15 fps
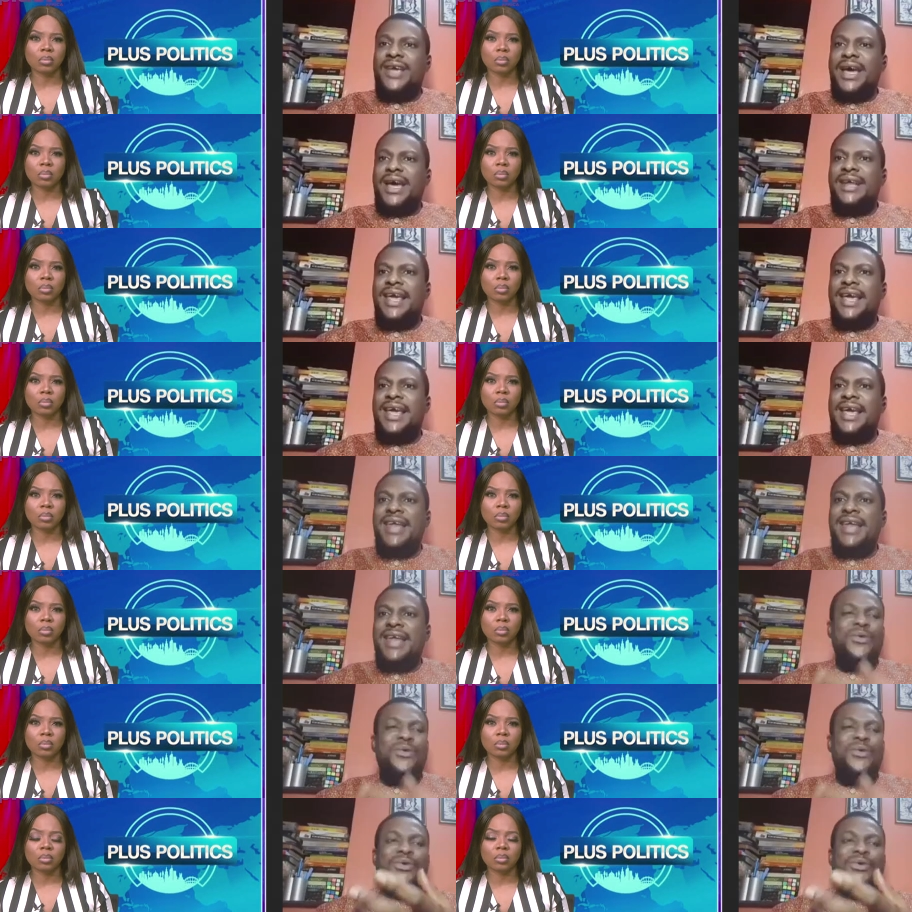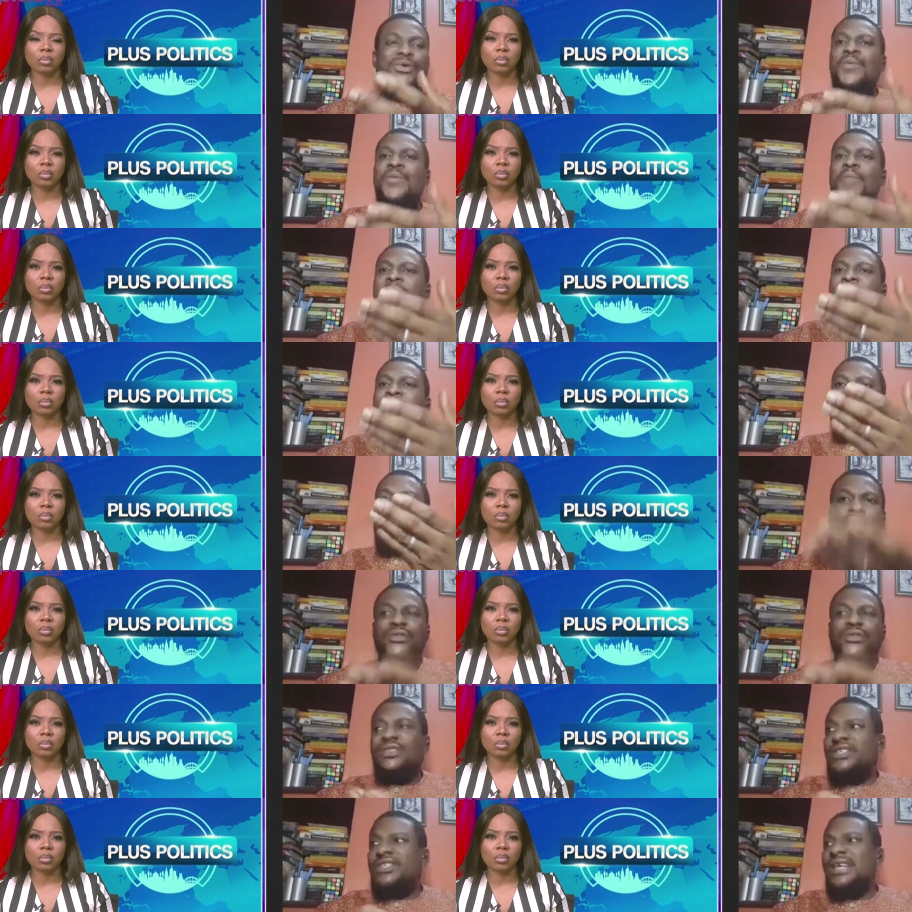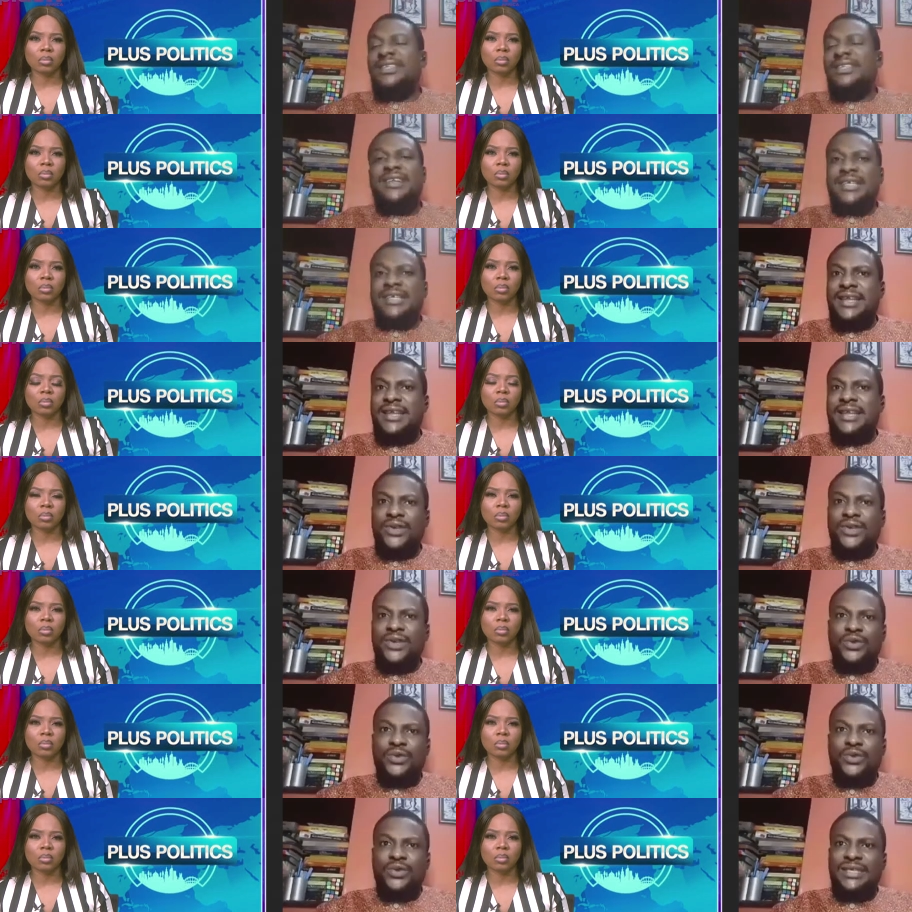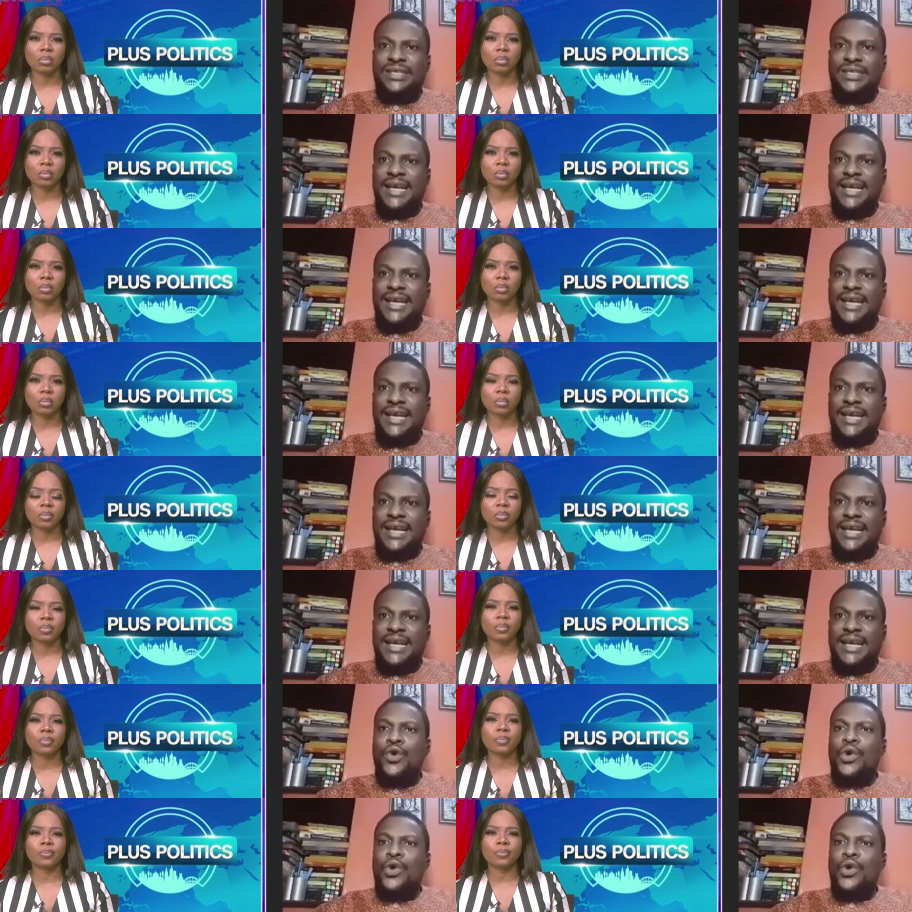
Speaker 1: Anyone who followed the trend in the last election in 2019, you know,